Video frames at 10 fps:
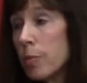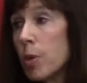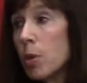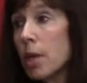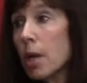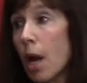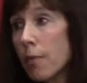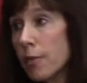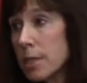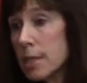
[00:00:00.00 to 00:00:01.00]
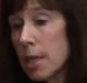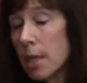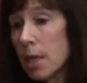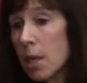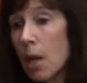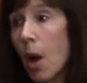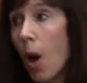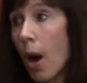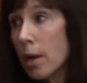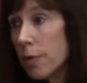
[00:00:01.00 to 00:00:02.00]
community conferencing,
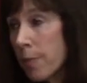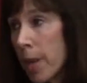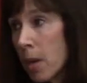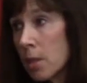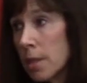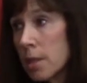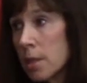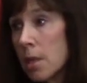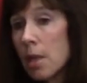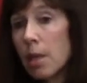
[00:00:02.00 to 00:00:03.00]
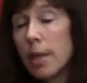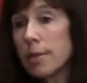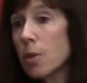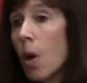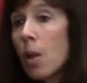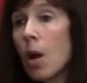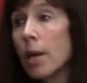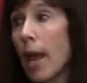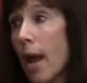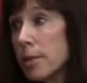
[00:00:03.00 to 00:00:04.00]
ARC of Maryland. It's all
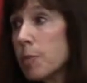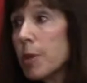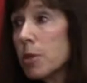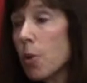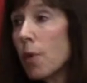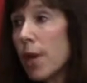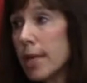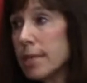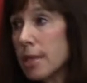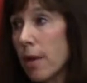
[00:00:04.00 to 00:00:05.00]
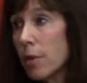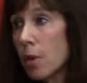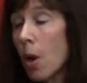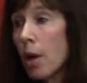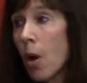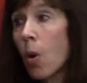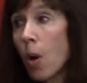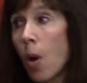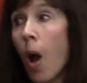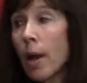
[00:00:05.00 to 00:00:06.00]
on House Bill 1287 or
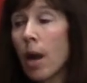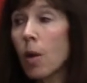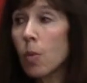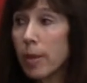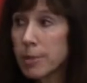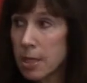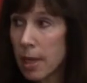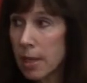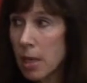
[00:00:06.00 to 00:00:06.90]
on our website.